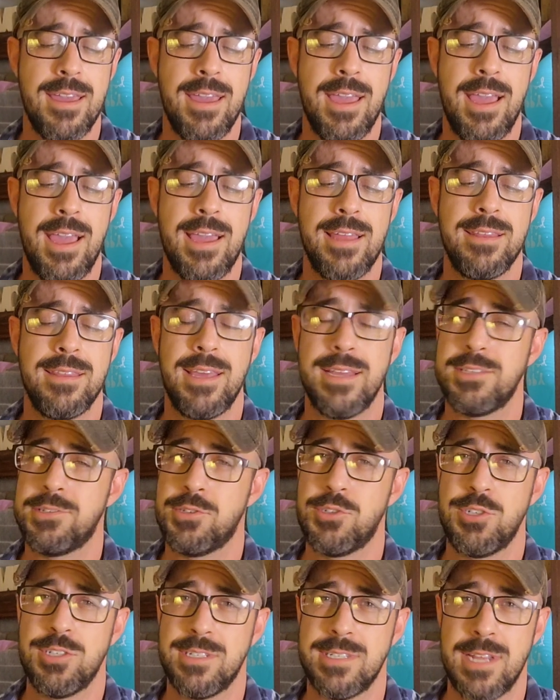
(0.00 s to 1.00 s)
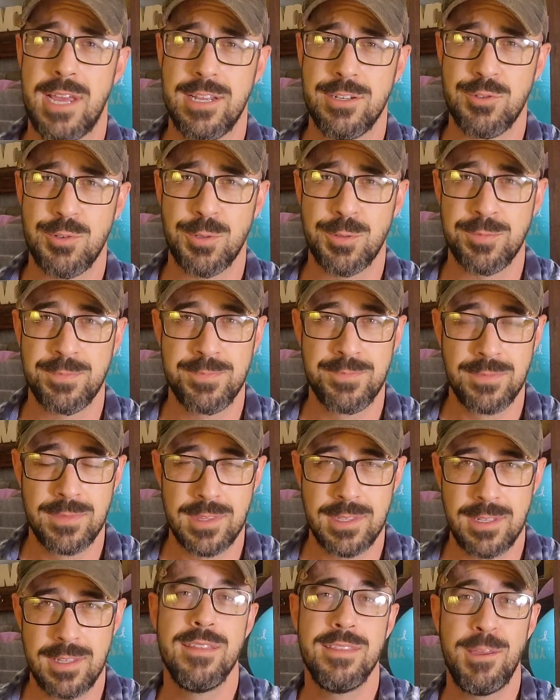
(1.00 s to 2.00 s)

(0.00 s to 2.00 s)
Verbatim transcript: and that's just not true. Oh.